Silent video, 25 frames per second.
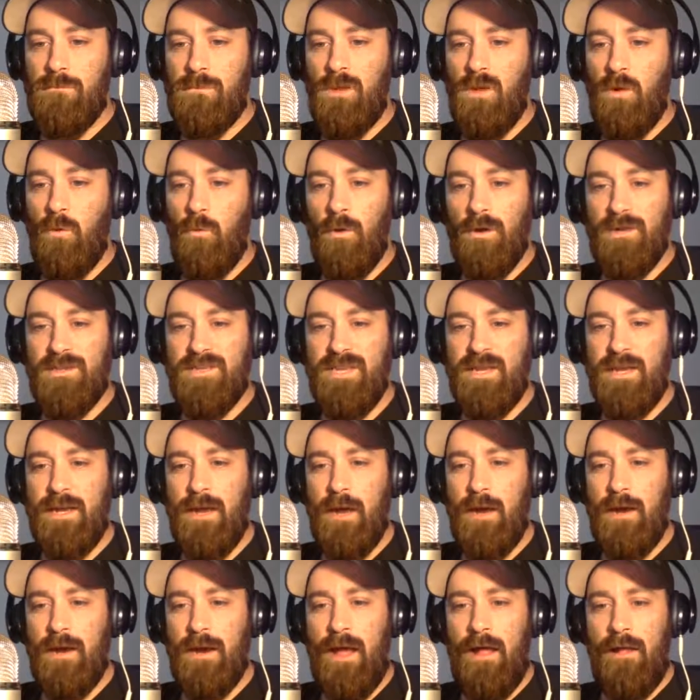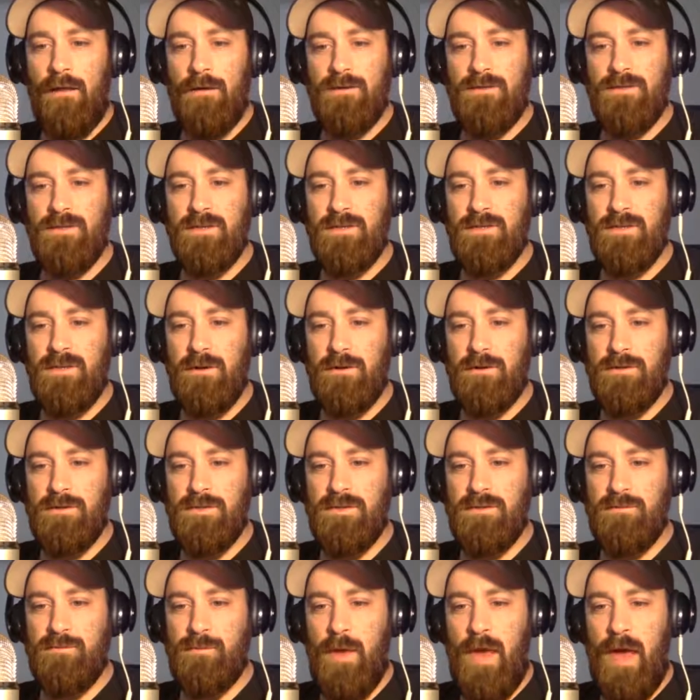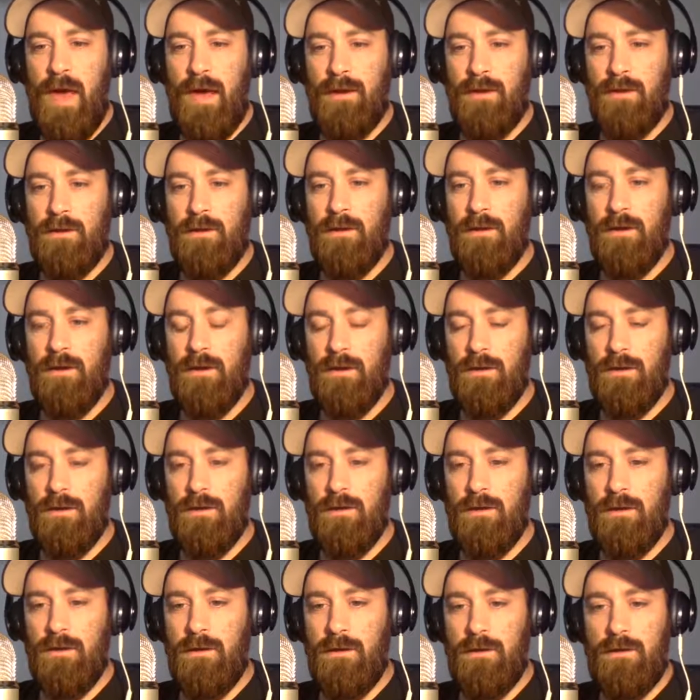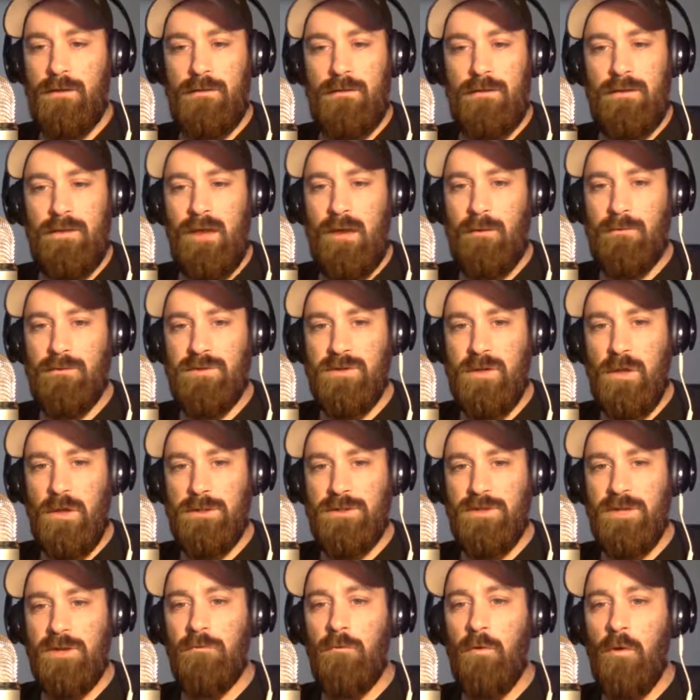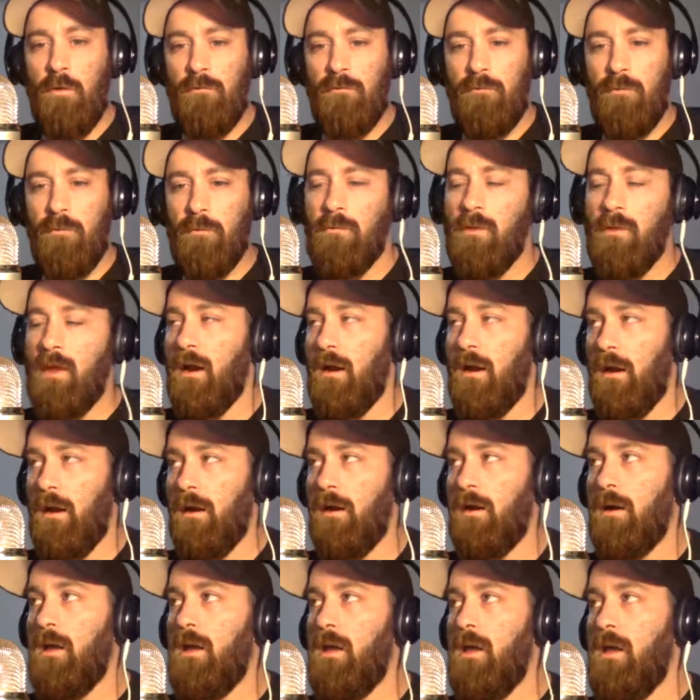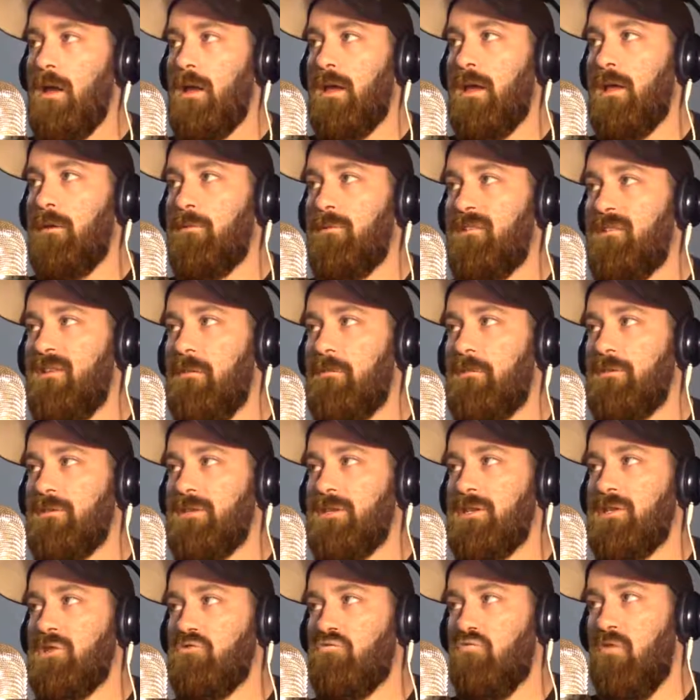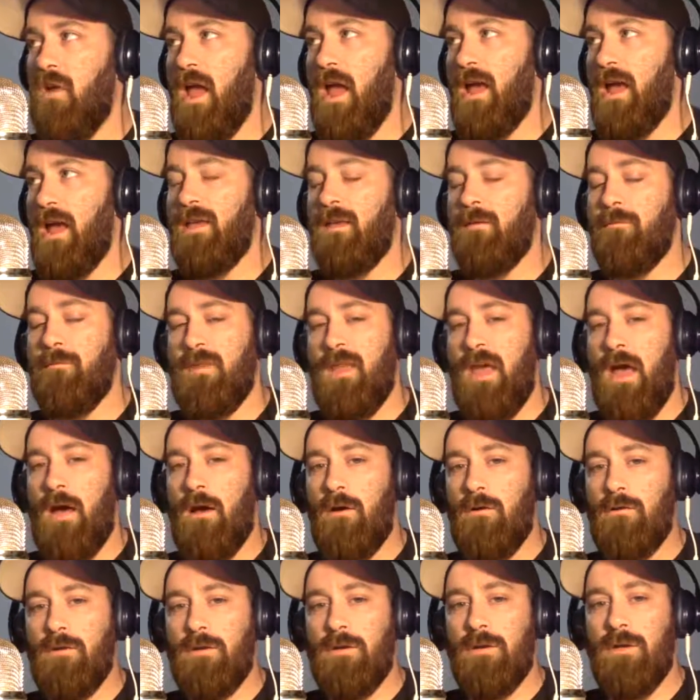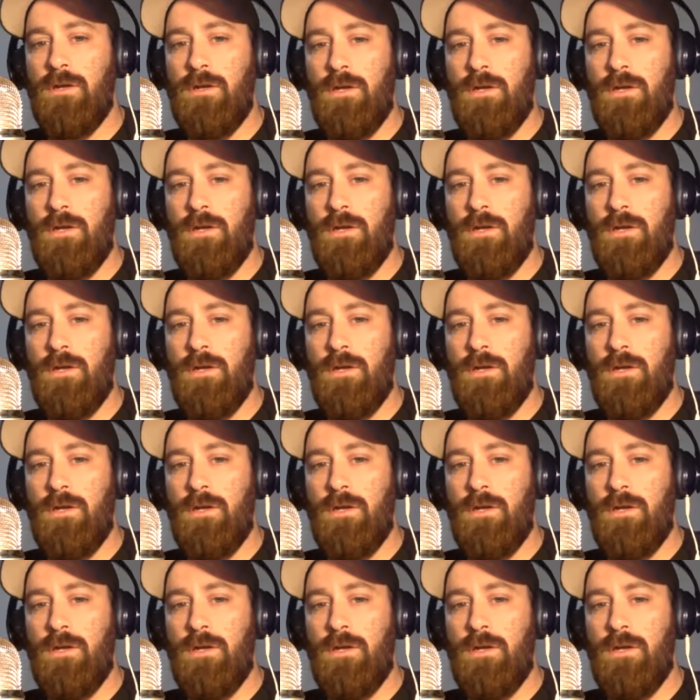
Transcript: Once he got on Alex Caceres' back, that was all she wrote from there. He was able to drag him down